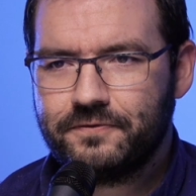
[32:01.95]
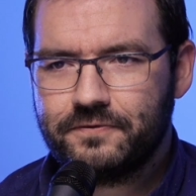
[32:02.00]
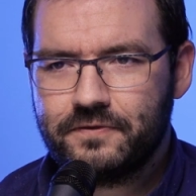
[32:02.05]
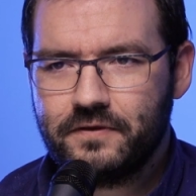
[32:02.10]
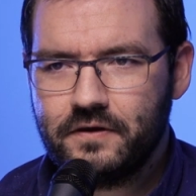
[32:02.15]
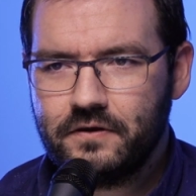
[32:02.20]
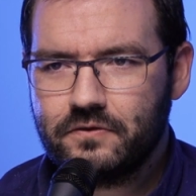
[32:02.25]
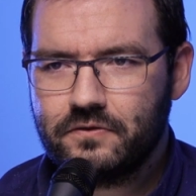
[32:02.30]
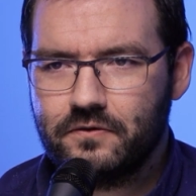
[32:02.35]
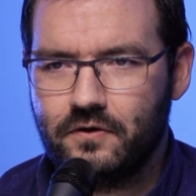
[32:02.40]

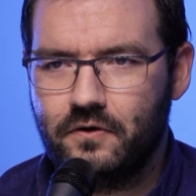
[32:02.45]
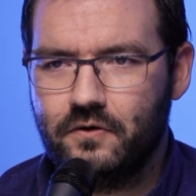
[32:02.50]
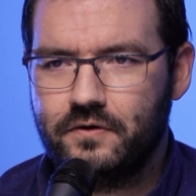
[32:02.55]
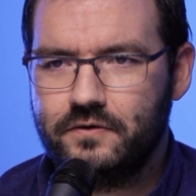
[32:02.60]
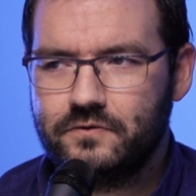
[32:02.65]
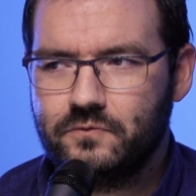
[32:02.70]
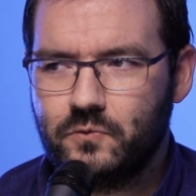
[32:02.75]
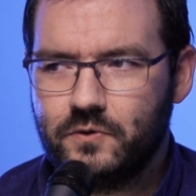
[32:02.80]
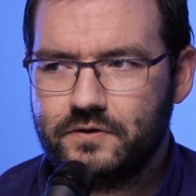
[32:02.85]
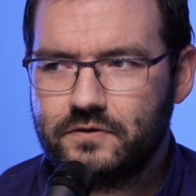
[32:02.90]
think, though,
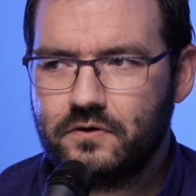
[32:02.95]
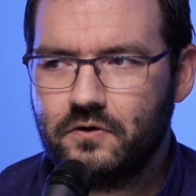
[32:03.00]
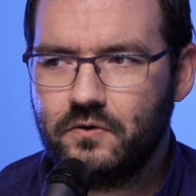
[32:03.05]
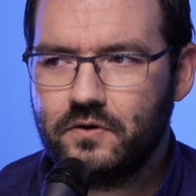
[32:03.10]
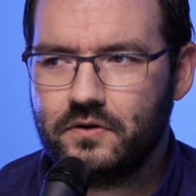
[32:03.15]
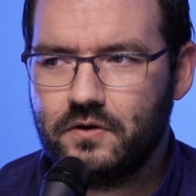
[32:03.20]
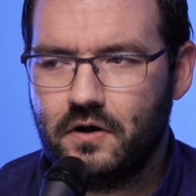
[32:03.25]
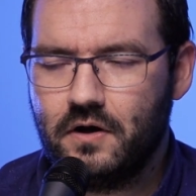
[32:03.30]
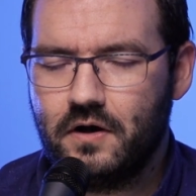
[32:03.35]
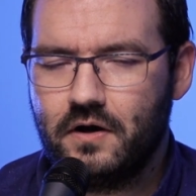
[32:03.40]
is what's
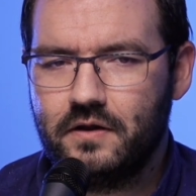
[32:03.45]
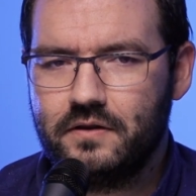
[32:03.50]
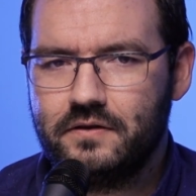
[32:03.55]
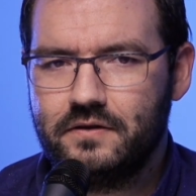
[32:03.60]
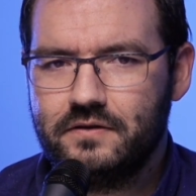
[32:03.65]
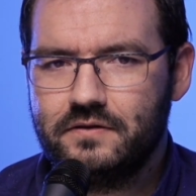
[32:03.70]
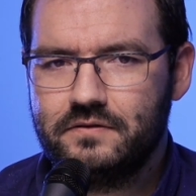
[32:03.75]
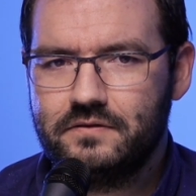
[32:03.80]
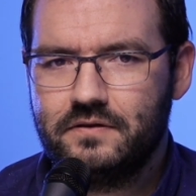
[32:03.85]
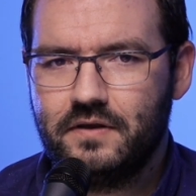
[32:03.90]
going on
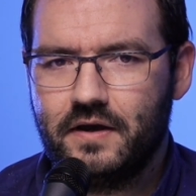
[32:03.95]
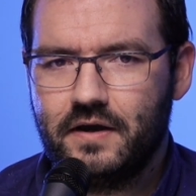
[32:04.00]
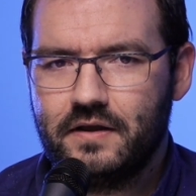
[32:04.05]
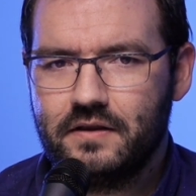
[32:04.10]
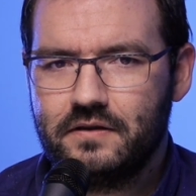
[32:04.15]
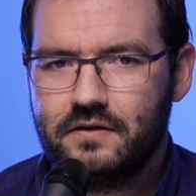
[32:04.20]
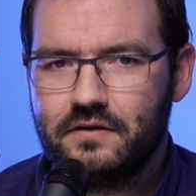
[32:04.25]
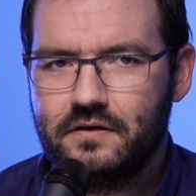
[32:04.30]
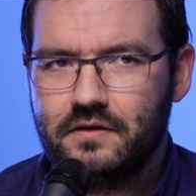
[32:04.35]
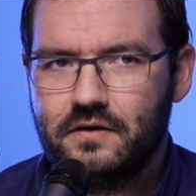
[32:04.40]
is
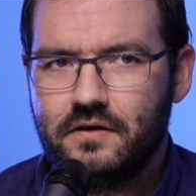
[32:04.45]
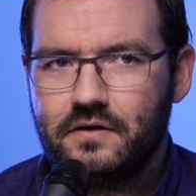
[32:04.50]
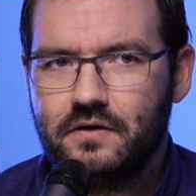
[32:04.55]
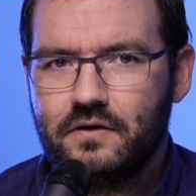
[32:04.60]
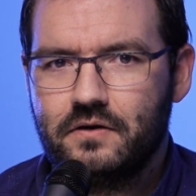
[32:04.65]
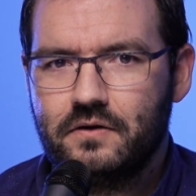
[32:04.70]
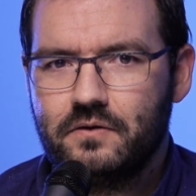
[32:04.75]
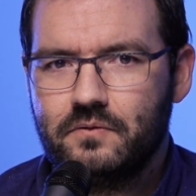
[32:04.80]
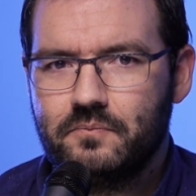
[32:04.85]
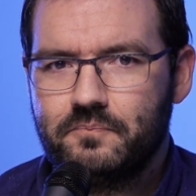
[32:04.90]
that
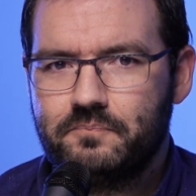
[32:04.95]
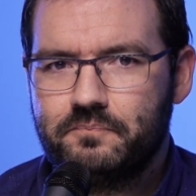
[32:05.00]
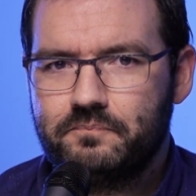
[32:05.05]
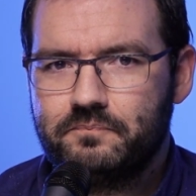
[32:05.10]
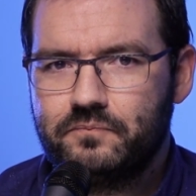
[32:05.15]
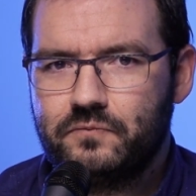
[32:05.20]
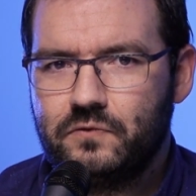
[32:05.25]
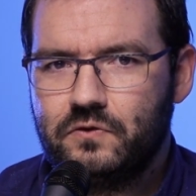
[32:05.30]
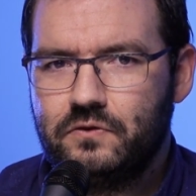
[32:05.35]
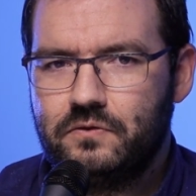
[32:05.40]

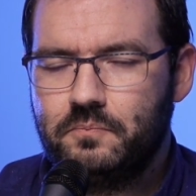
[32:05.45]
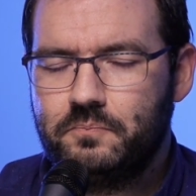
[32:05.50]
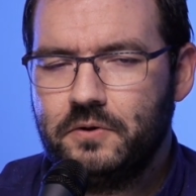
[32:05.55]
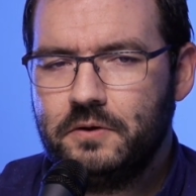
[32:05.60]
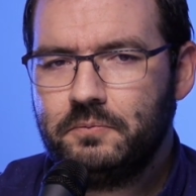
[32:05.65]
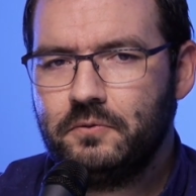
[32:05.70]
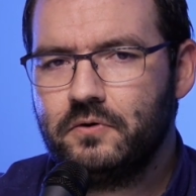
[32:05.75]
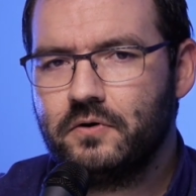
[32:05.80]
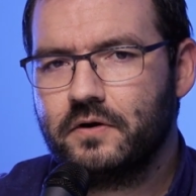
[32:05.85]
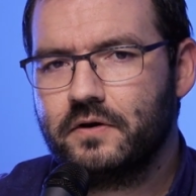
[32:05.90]
the
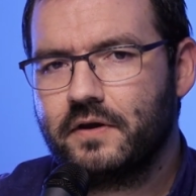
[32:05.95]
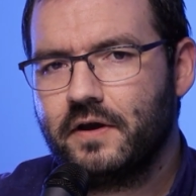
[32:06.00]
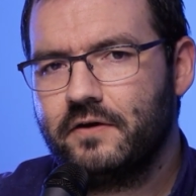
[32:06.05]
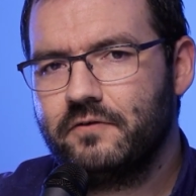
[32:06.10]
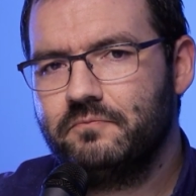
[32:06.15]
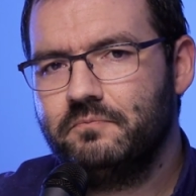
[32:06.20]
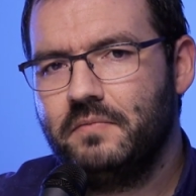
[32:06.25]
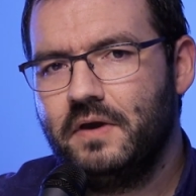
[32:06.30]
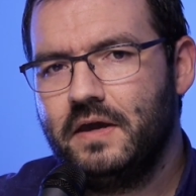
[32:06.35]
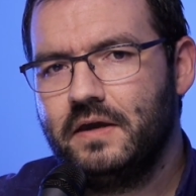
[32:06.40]
people who are kind
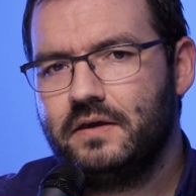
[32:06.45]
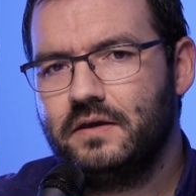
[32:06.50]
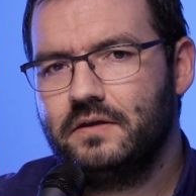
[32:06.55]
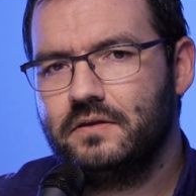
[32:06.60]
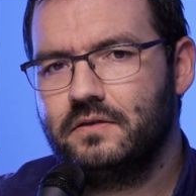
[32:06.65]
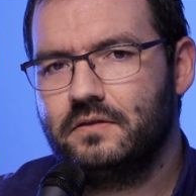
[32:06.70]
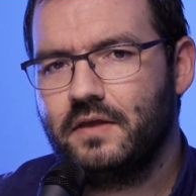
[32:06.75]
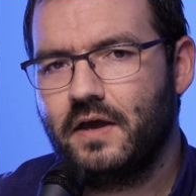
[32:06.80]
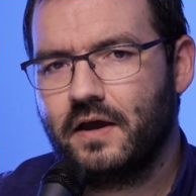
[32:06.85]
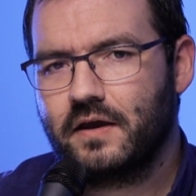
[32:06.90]
of
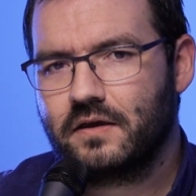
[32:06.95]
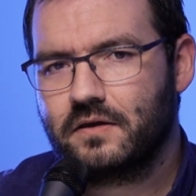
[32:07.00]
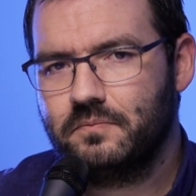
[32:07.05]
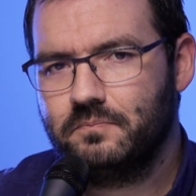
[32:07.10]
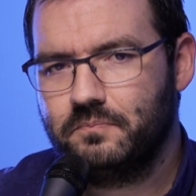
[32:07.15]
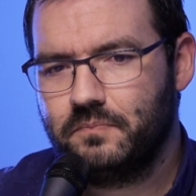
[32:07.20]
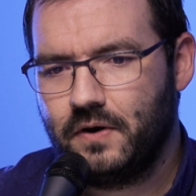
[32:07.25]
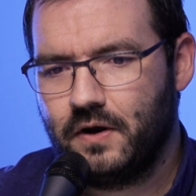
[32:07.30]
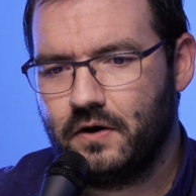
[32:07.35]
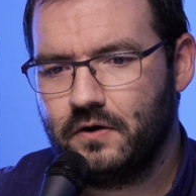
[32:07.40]
making that
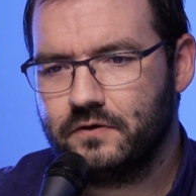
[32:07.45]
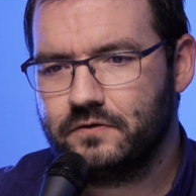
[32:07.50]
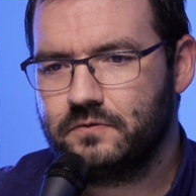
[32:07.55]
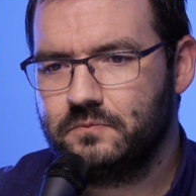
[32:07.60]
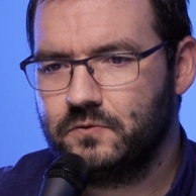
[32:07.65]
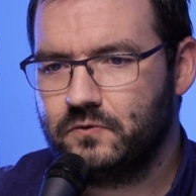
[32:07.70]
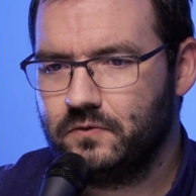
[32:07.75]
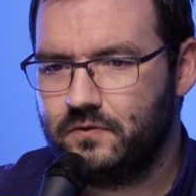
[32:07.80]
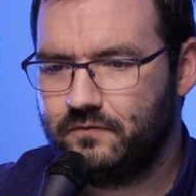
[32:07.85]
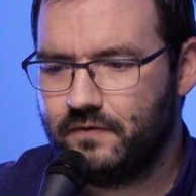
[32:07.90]
comparison
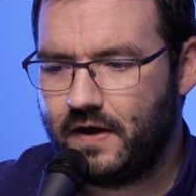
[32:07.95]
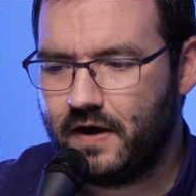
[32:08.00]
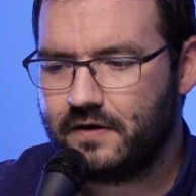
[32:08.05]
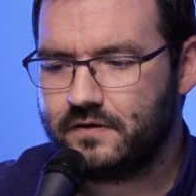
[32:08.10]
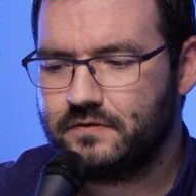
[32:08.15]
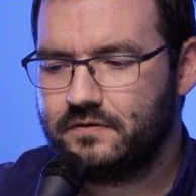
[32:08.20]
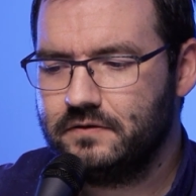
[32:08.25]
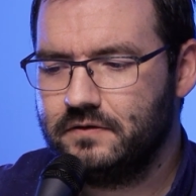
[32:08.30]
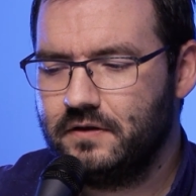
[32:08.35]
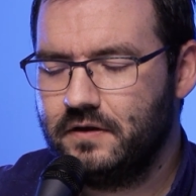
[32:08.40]
between
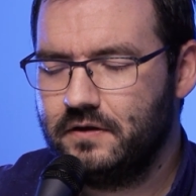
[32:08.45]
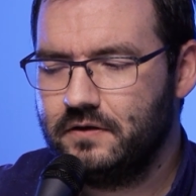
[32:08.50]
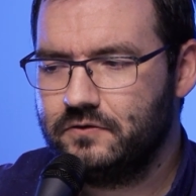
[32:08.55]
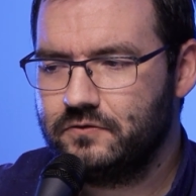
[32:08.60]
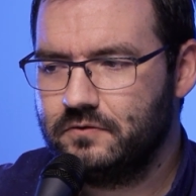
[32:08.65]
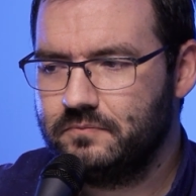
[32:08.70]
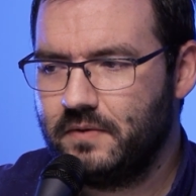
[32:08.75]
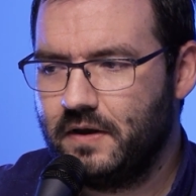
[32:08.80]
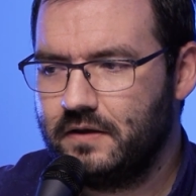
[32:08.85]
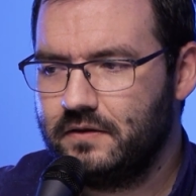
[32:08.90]

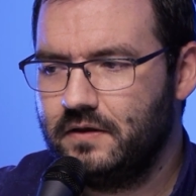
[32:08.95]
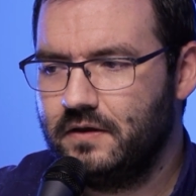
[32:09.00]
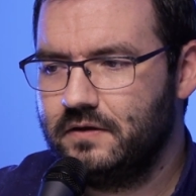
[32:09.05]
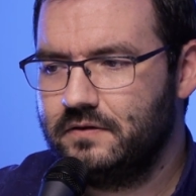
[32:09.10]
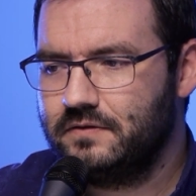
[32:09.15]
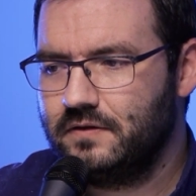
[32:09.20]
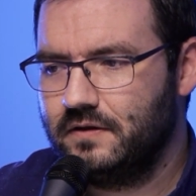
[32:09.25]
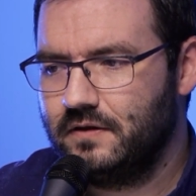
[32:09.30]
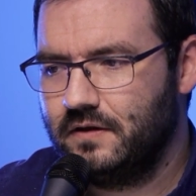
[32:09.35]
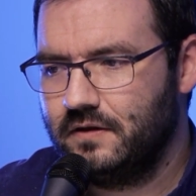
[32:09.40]
vaccination
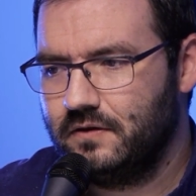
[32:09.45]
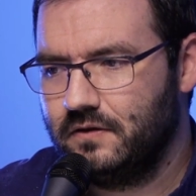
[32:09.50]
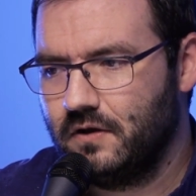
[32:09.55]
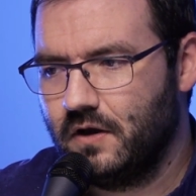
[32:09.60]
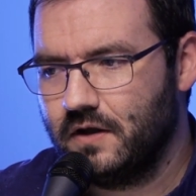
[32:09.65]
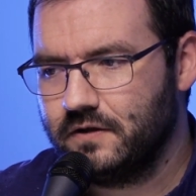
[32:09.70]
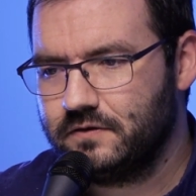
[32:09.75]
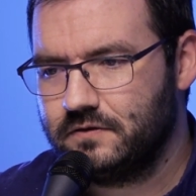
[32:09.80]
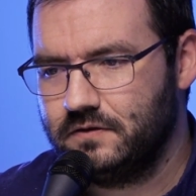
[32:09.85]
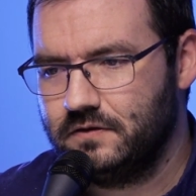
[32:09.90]
mandates and
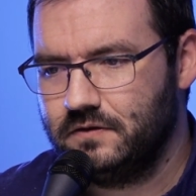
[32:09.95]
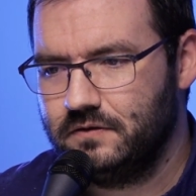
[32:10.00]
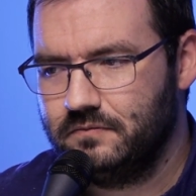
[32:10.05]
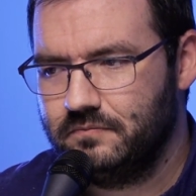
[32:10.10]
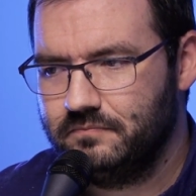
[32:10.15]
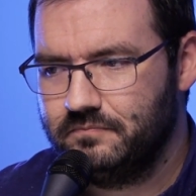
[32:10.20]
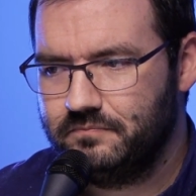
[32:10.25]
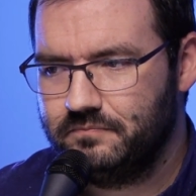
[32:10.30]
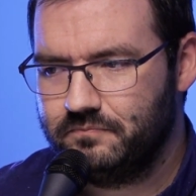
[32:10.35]
Nazi